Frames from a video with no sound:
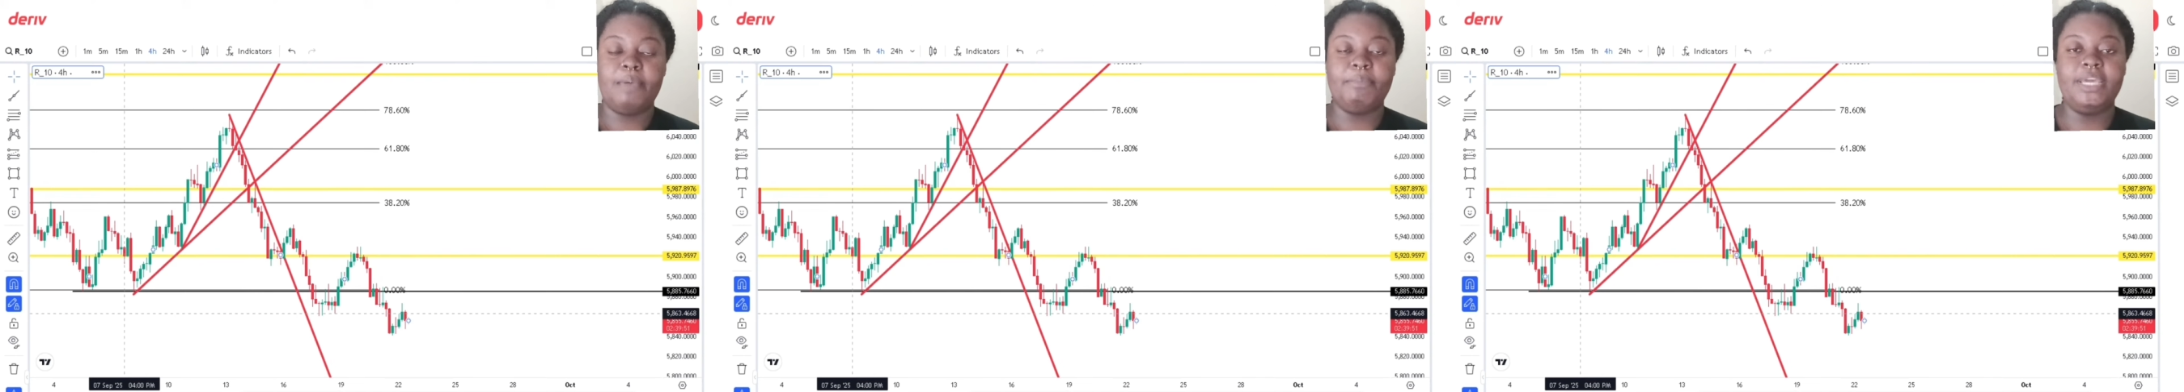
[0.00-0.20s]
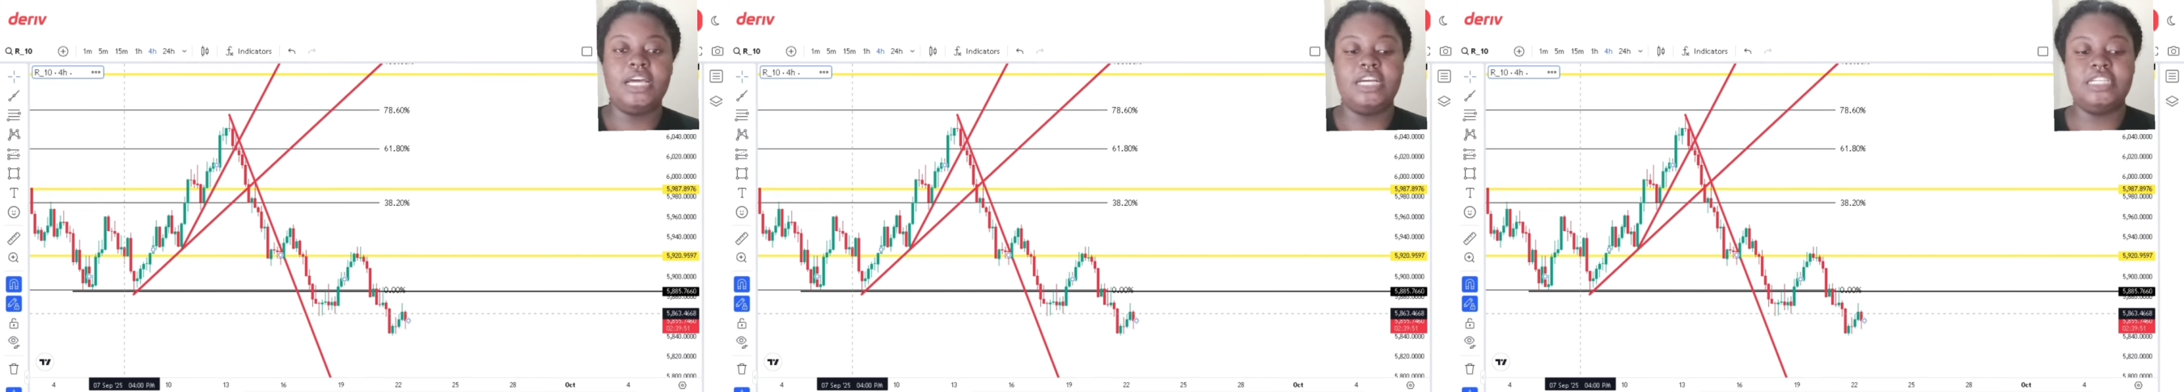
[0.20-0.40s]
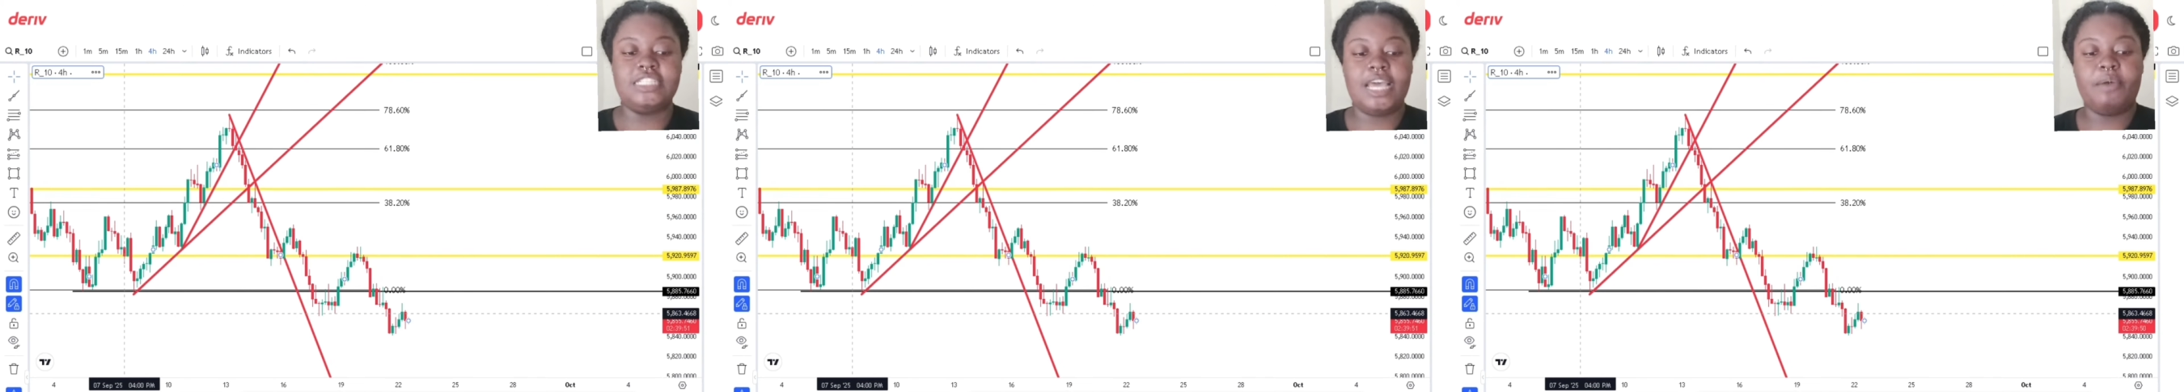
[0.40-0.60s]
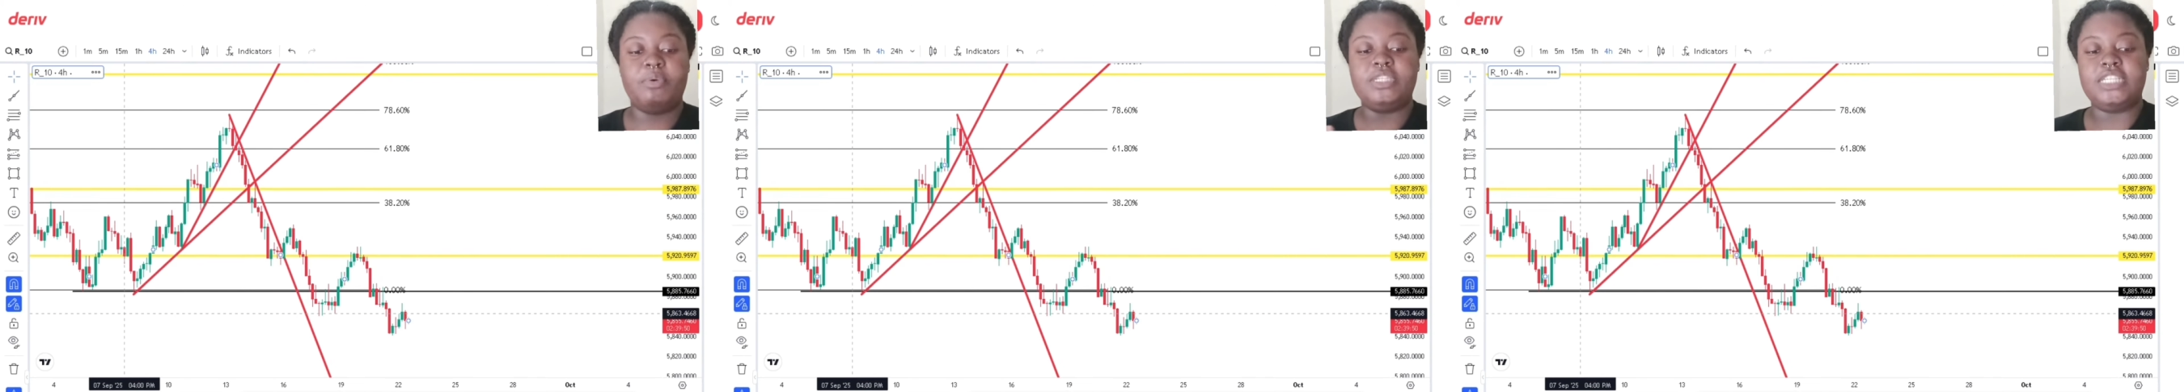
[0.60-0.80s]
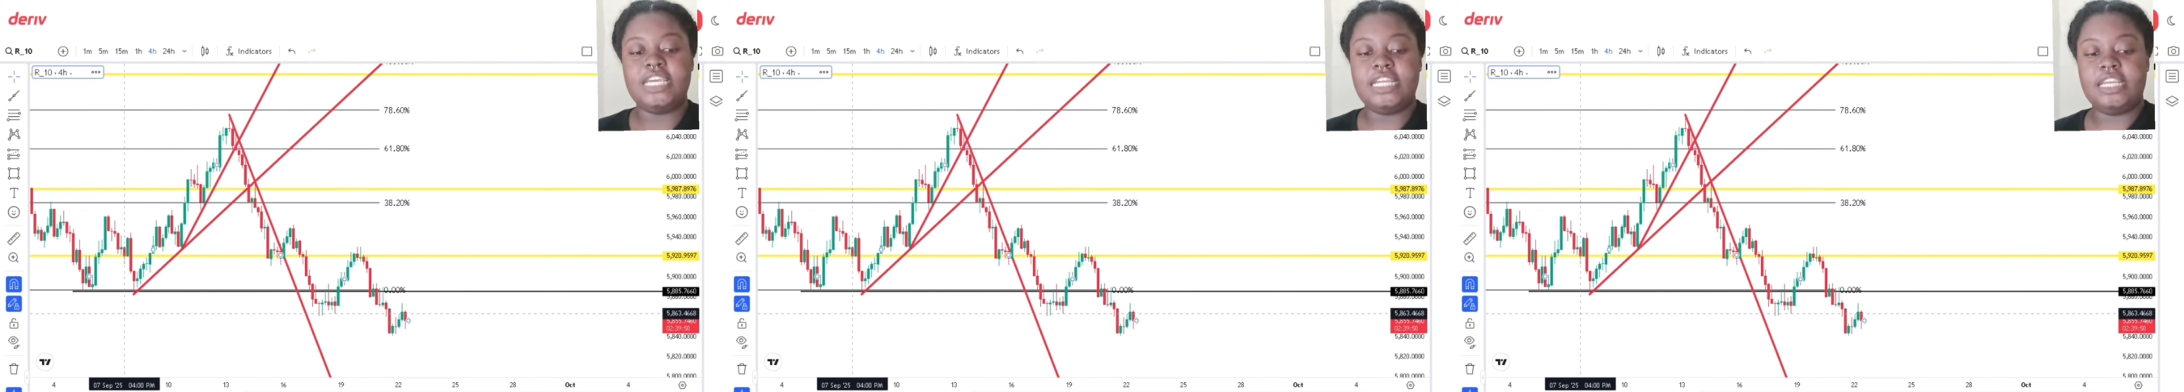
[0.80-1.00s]
because I
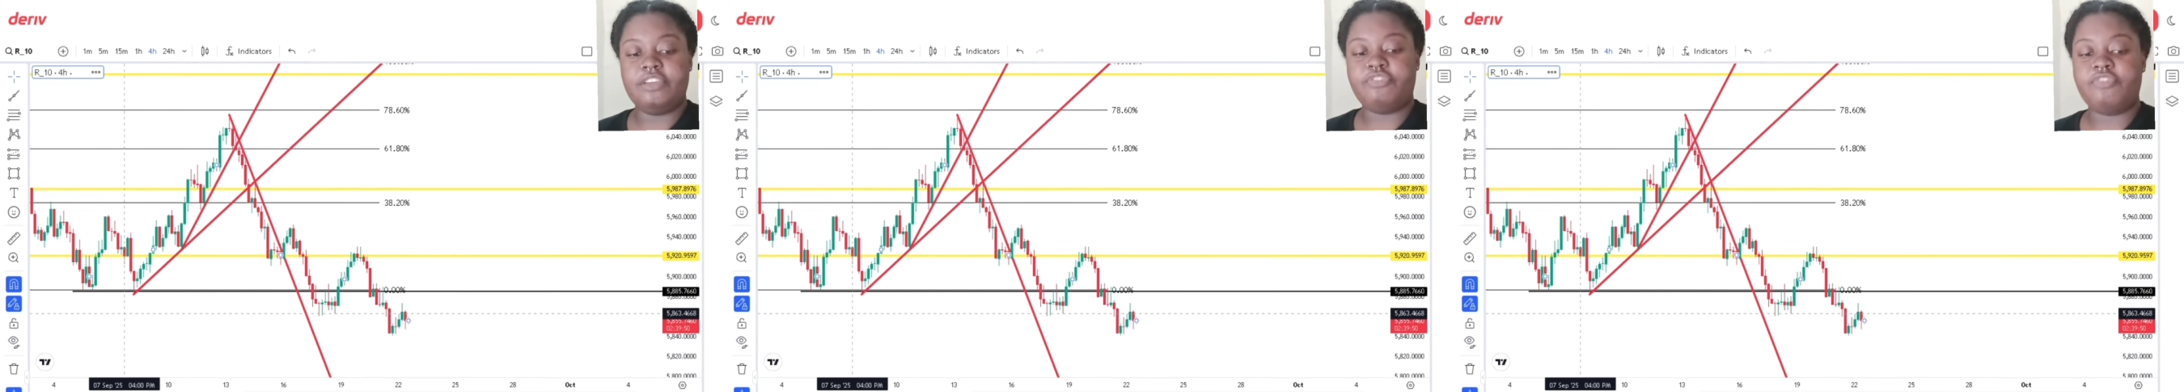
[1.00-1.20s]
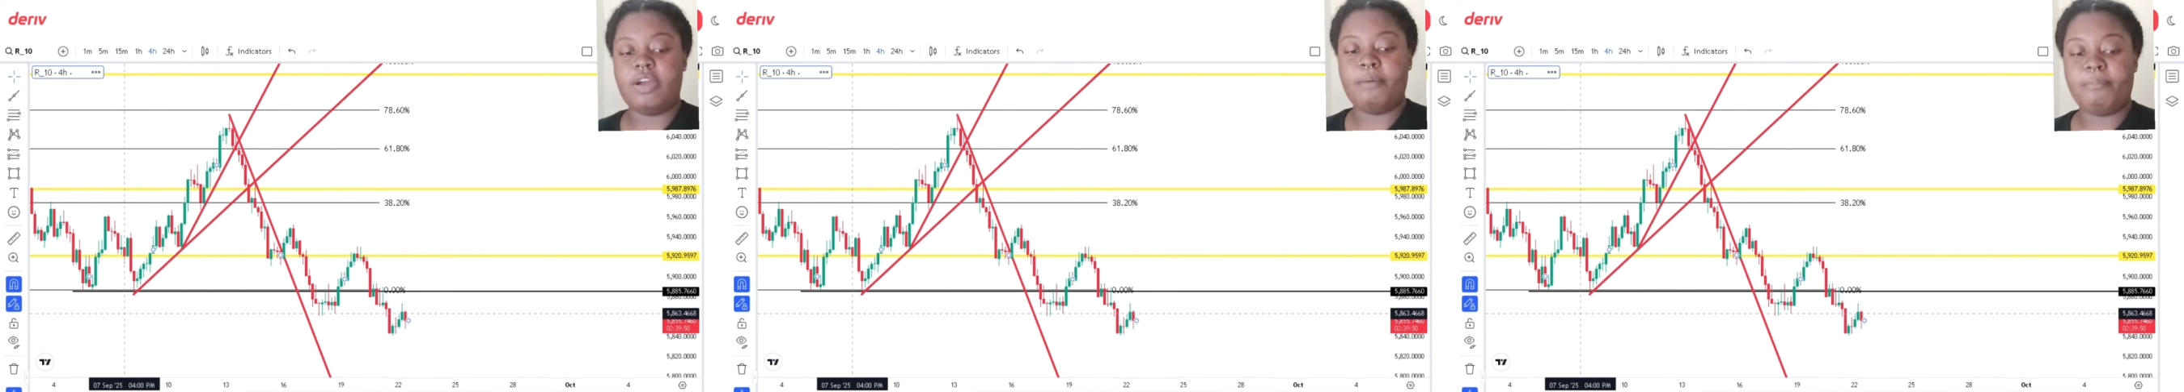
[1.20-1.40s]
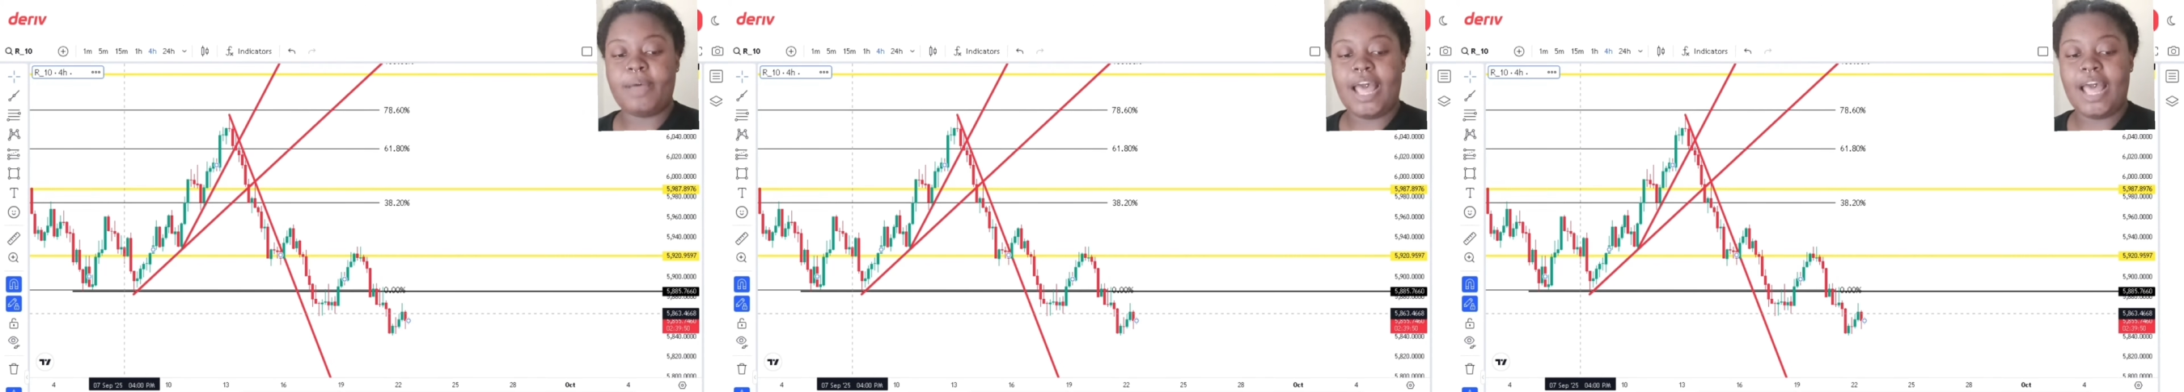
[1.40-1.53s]
was in it from,